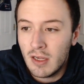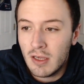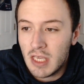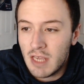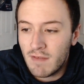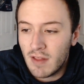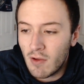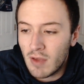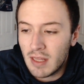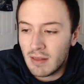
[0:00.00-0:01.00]
Even though
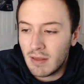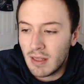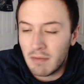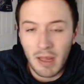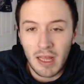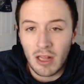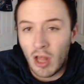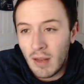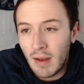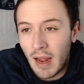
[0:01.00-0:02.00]
he didn't play a
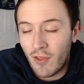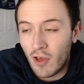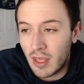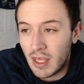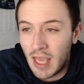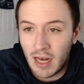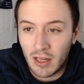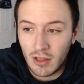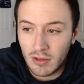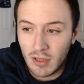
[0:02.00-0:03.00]
lot, I thought he had a
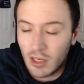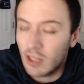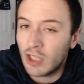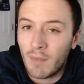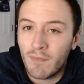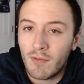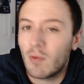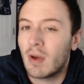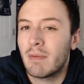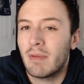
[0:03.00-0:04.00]
good job for
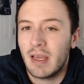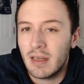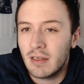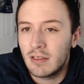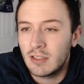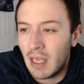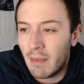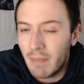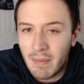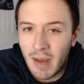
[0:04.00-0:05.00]
when he played. So yeah,
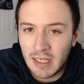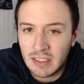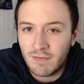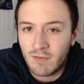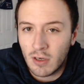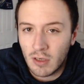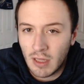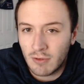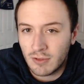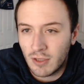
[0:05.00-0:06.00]
B- for
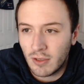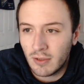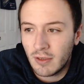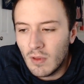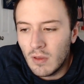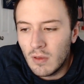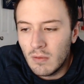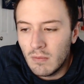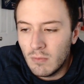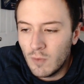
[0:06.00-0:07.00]
Lauzon.
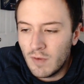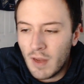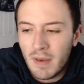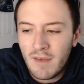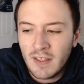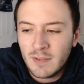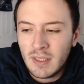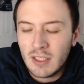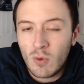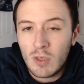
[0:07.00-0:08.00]
Moving up in
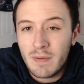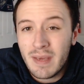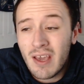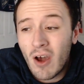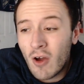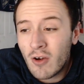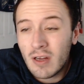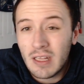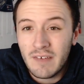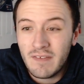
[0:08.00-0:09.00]
defenseman is going to be Conor
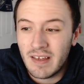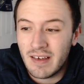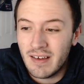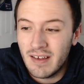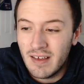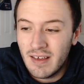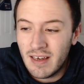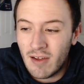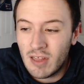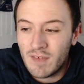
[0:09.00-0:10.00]
Clifton.
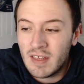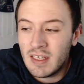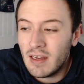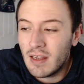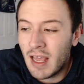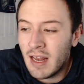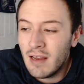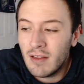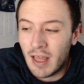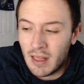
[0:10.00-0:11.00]
Now Clifton, again,
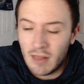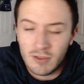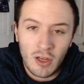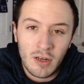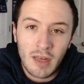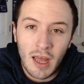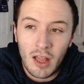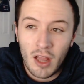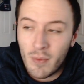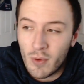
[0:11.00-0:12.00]
like Lauzon, got a
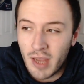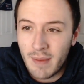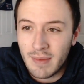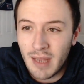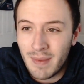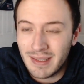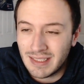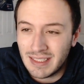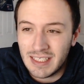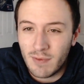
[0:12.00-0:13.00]
lot more game time as the
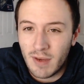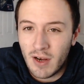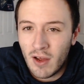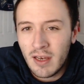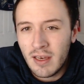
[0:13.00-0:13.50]
season went on.